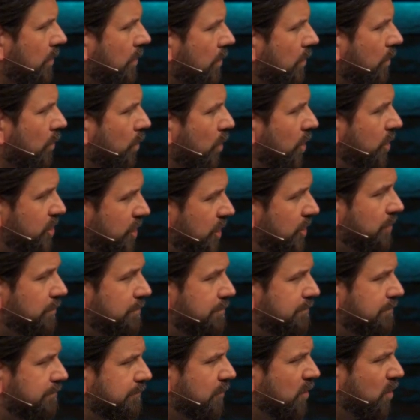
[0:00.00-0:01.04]
Would
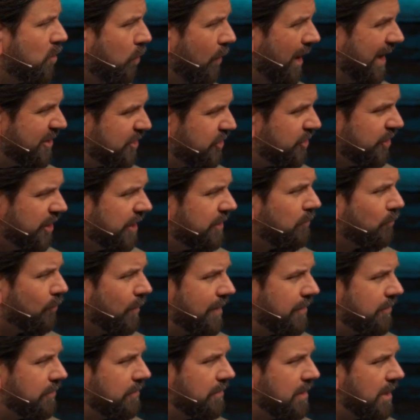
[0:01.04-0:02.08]
you question
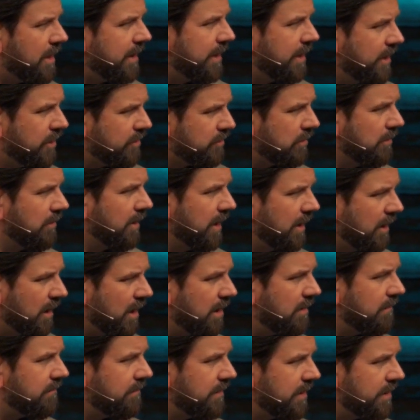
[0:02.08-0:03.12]
whether or not he truly
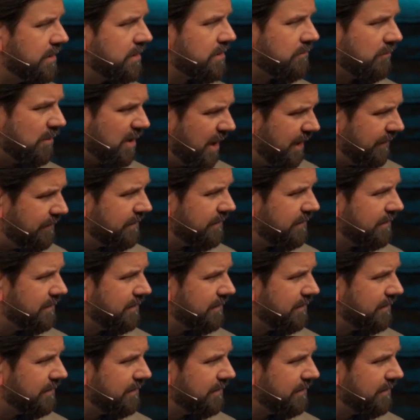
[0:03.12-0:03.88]
loved his wife?